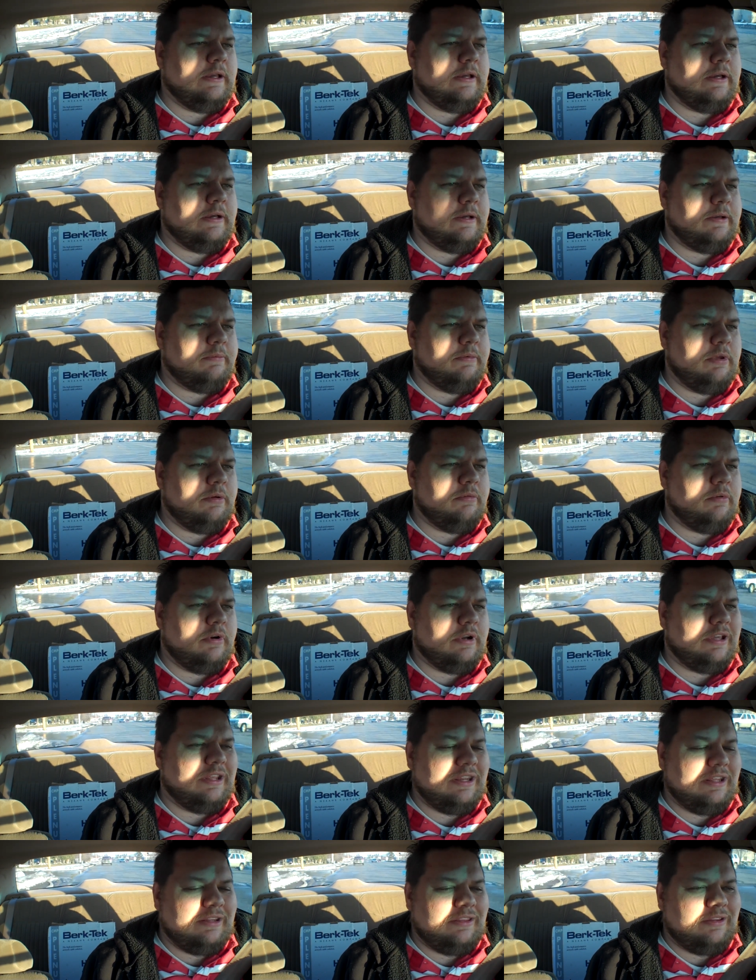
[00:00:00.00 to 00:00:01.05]
Um, he won't
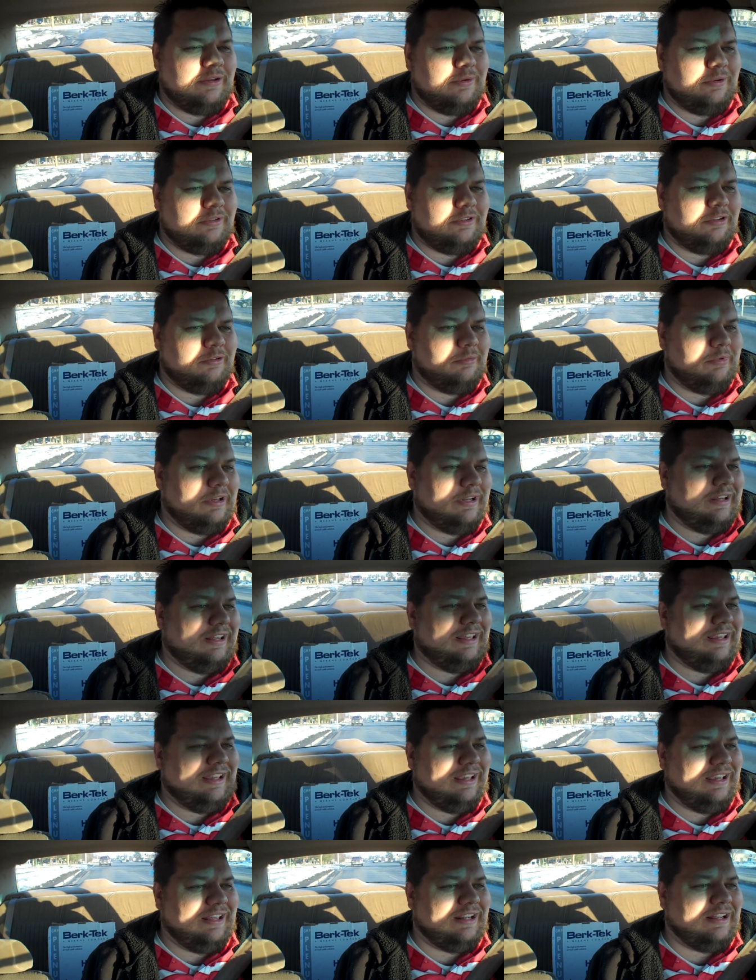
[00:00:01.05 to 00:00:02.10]
get in though until about
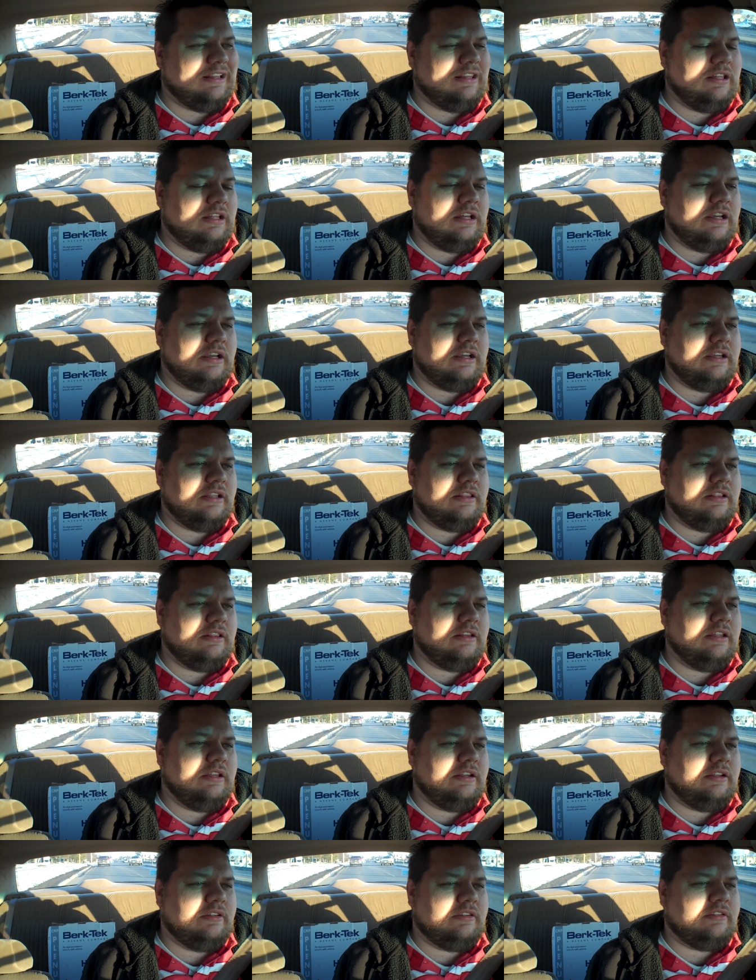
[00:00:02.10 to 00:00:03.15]
8 o'clock the
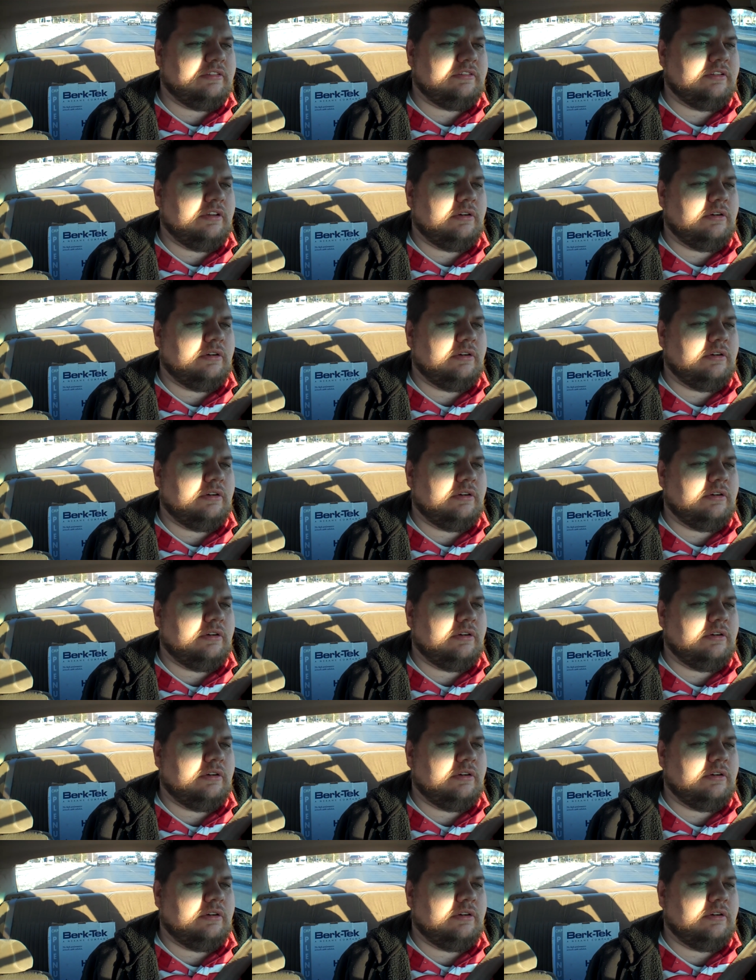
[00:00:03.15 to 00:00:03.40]
latest,